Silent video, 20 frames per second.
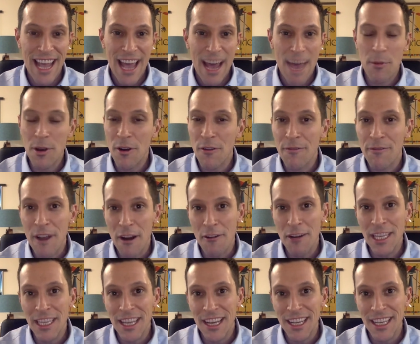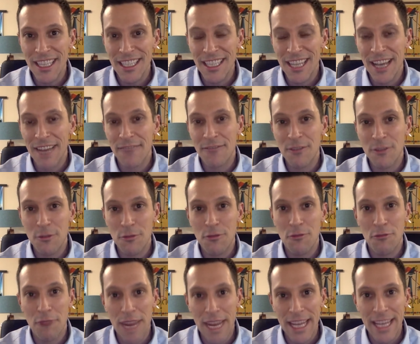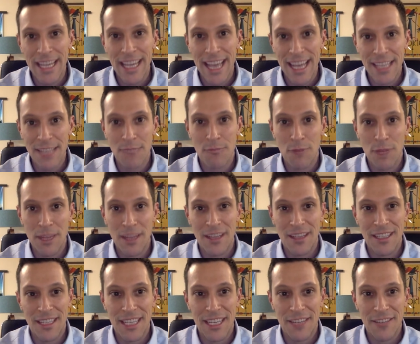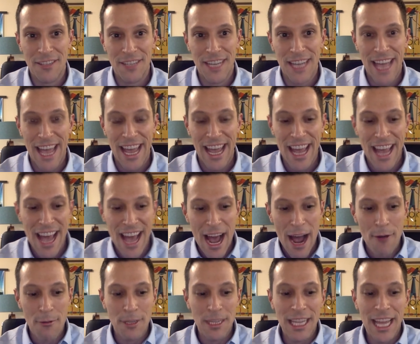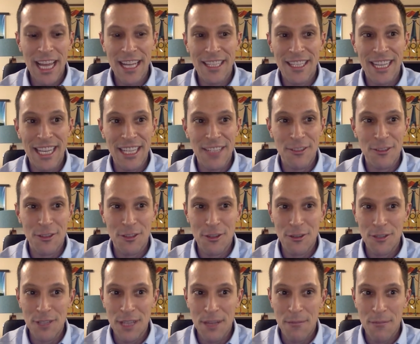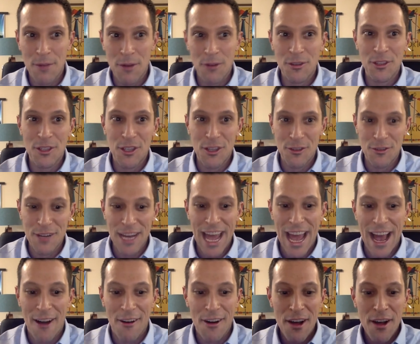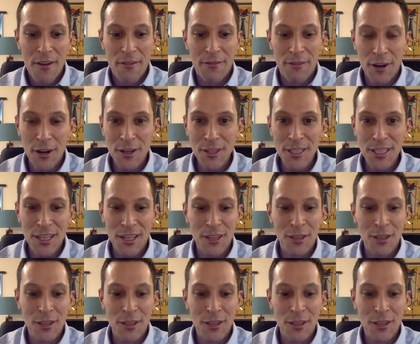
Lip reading: And we are very lucky to have two great guests with us here today. I would like to introduce them both to you now. First,